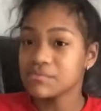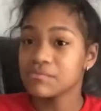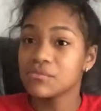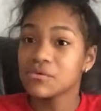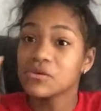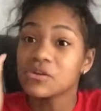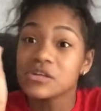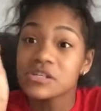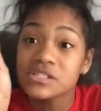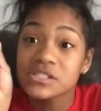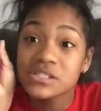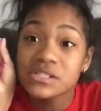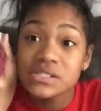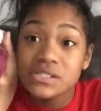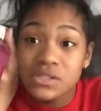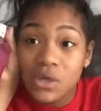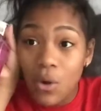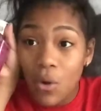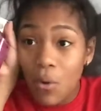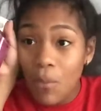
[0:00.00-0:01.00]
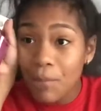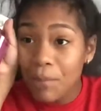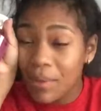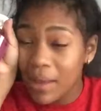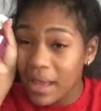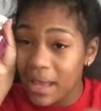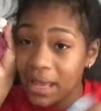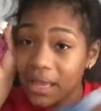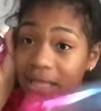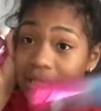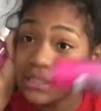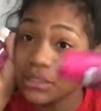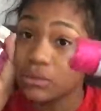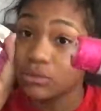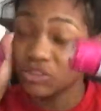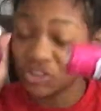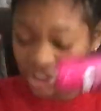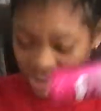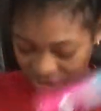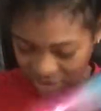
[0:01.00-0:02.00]
Amour soap and
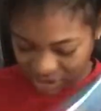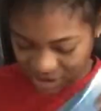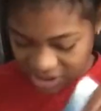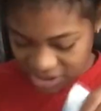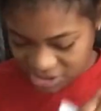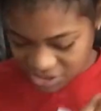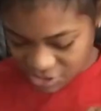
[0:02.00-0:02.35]
lotion.